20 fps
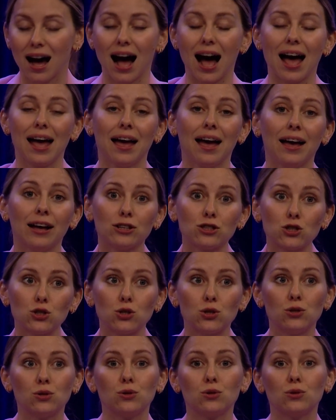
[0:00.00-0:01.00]
I had
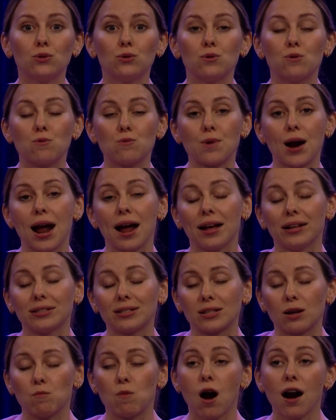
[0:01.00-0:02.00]
to write
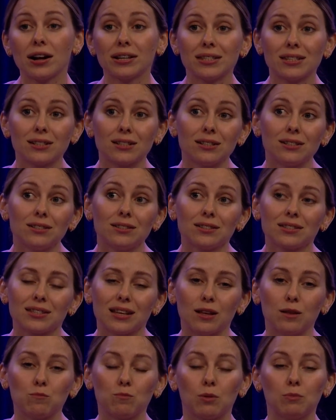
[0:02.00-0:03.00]
some articles
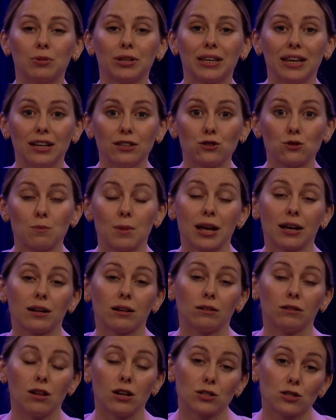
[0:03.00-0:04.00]
and to make
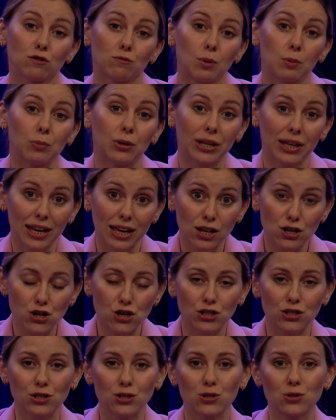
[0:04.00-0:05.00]
lots of
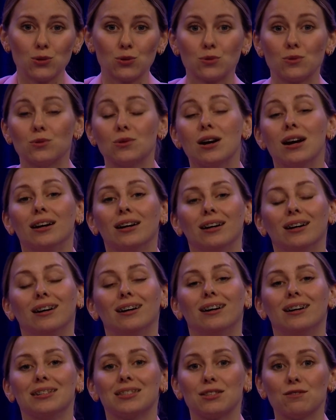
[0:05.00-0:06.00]
publications to
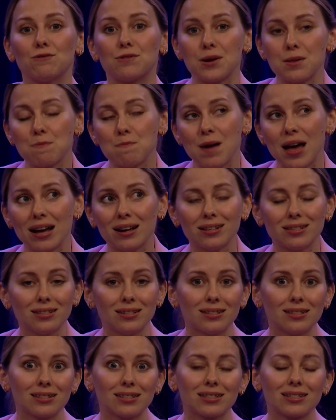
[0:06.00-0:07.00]
different
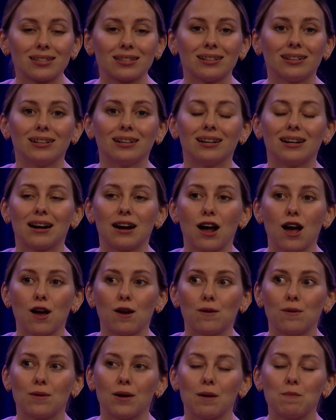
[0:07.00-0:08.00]
magazines
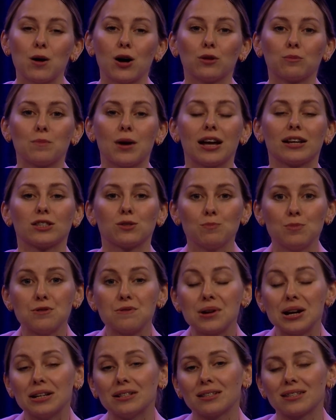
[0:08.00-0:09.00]
about my
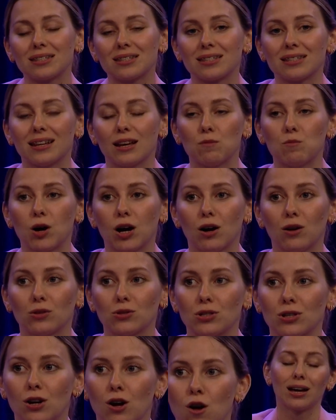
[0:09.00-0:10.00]
experience,
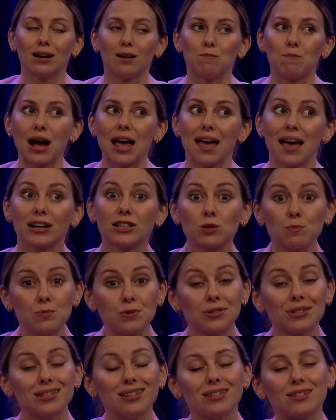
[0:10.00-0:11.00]
about my
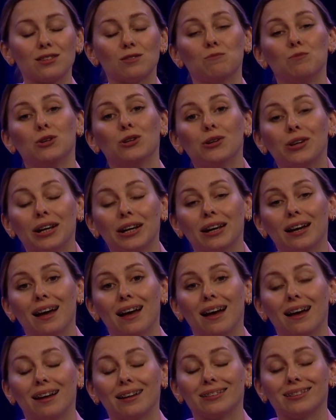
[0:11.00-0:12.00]
expertise in beauty,
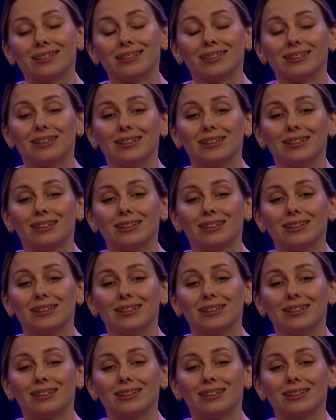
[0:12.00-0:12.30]
and